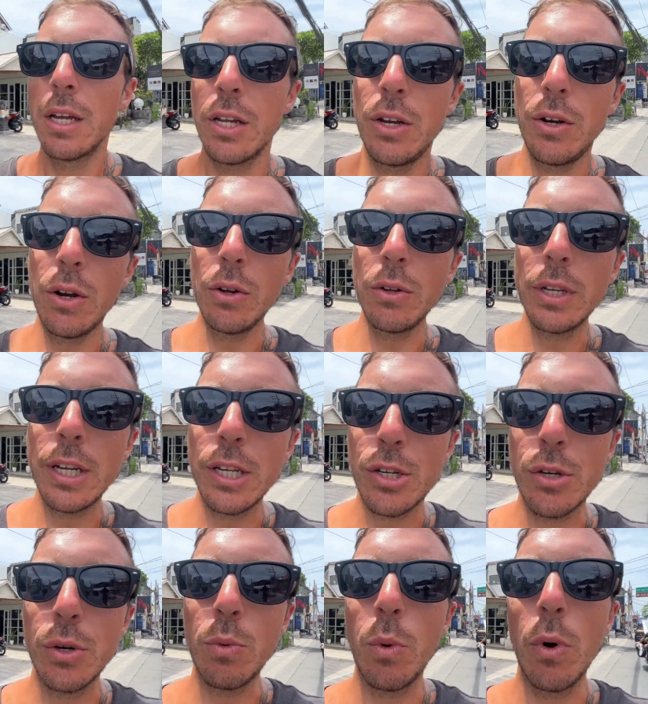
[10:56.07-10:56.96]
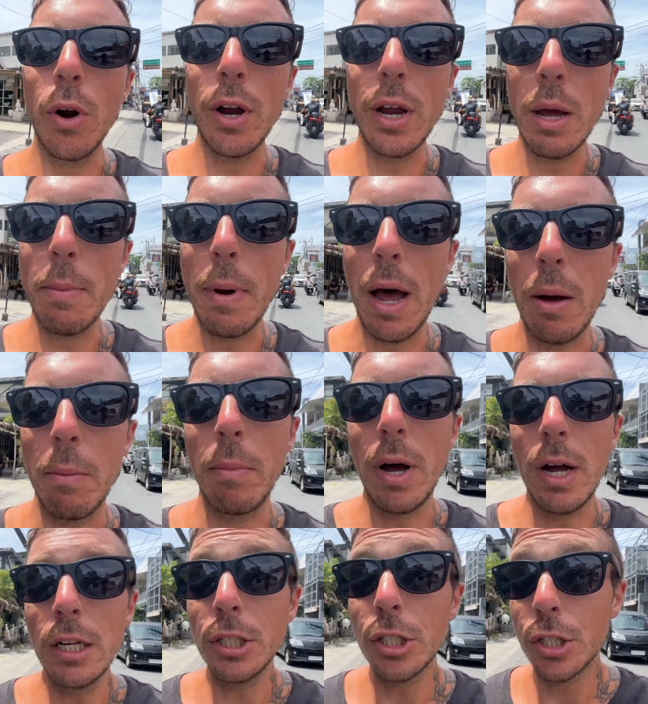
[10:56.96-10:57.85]
You don't need to worry about
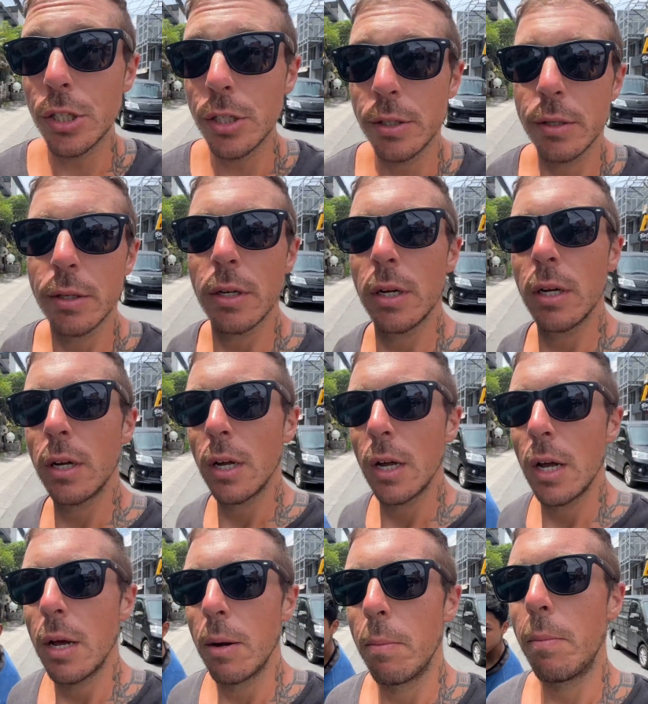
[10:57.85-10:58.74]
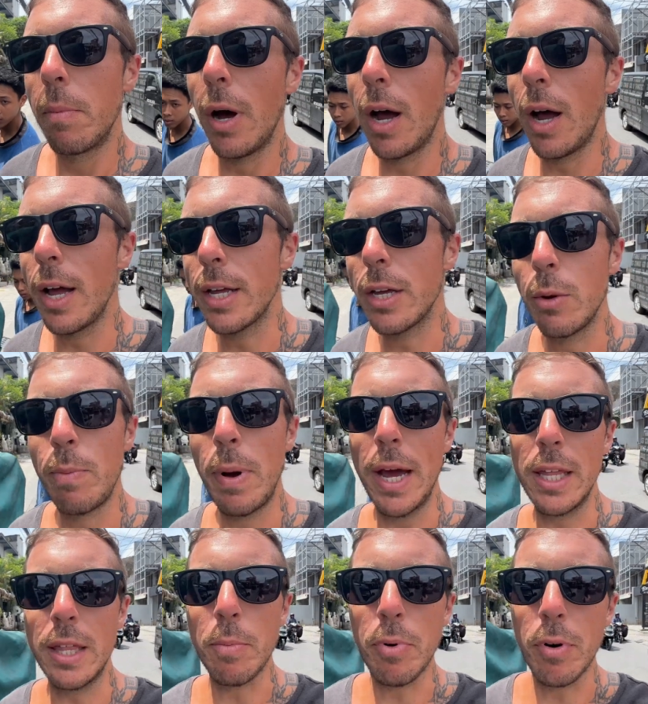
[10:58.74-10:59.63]
much, but you
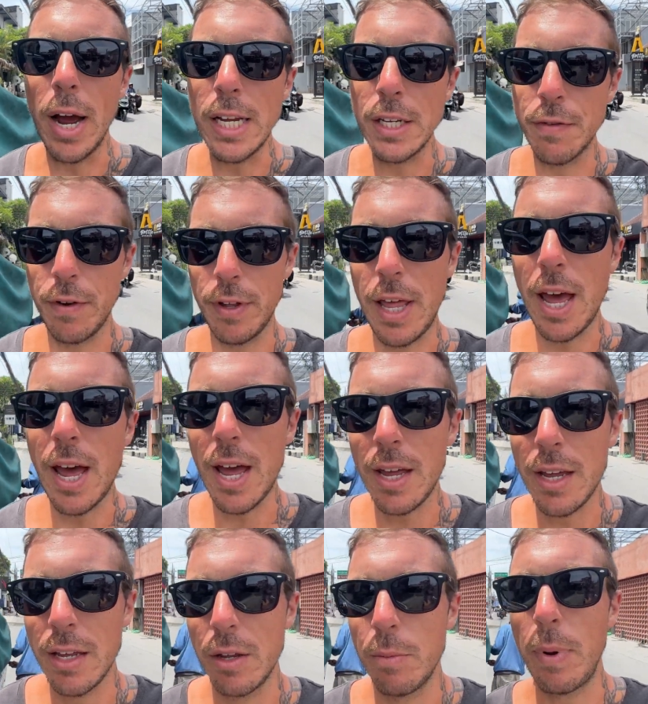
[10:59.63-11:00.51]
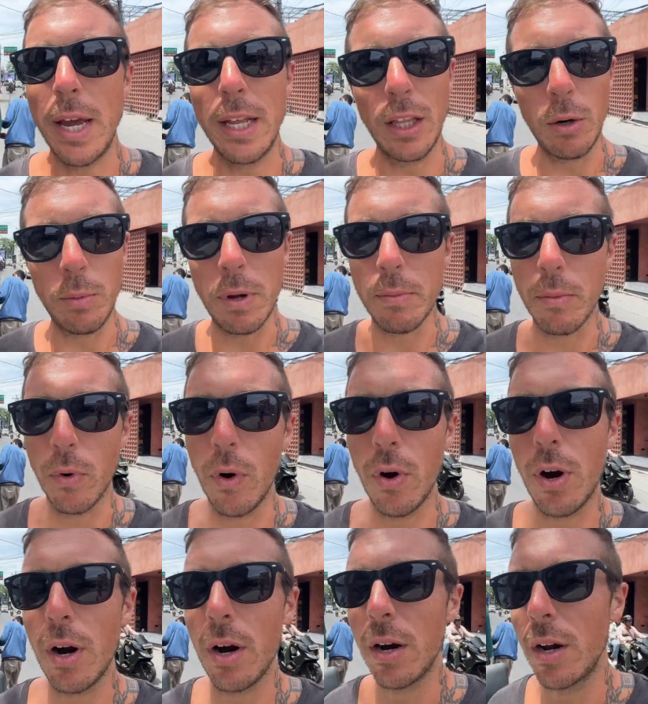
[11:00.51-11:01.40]
pay the price for that, pay a little bit
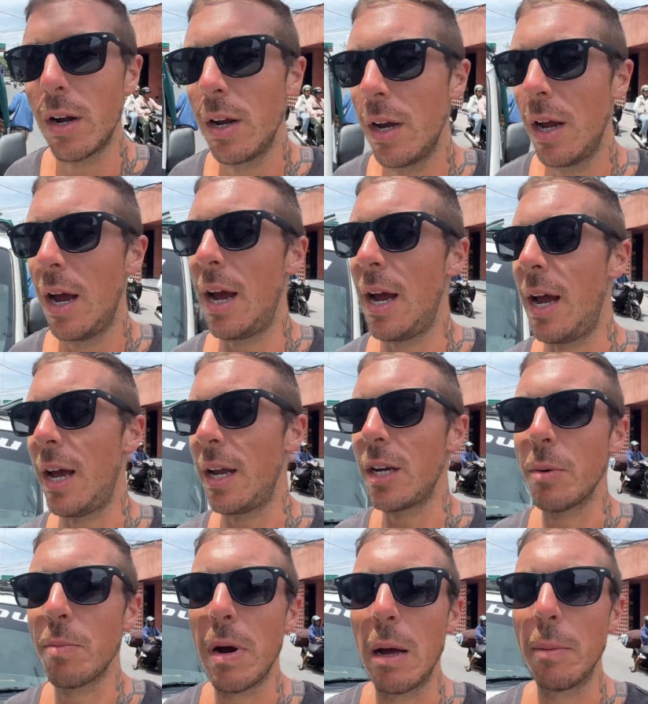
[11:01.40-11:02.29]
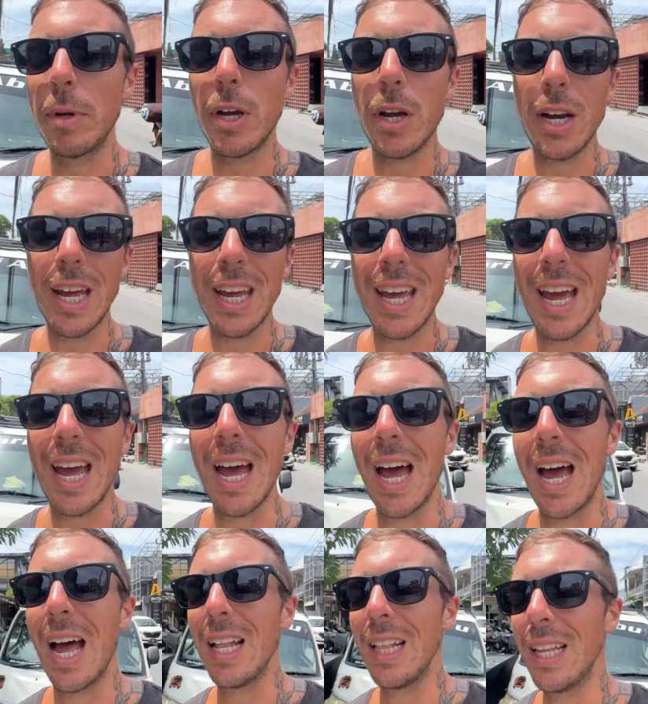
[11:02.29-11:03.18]
more, and you're probably going to get
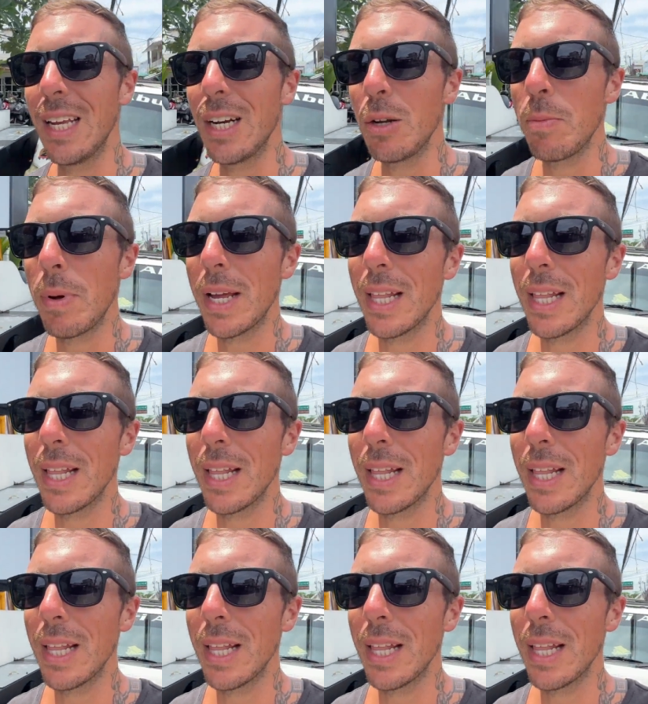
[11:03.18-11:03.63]
a little bit